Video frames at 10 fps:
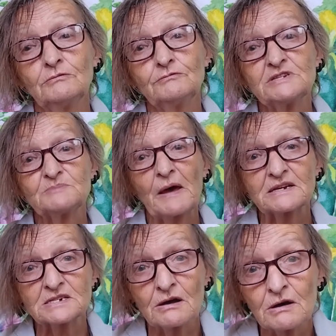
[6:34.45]

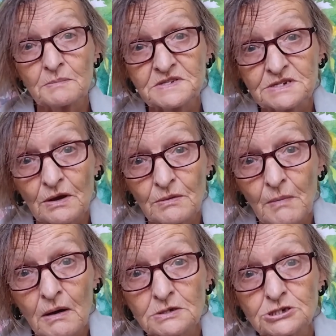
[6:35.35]
respect herbs so
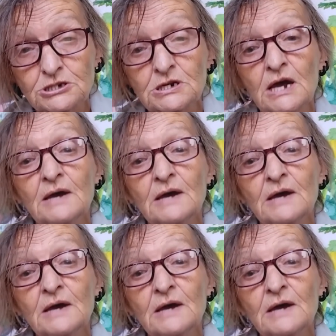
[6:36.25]
much.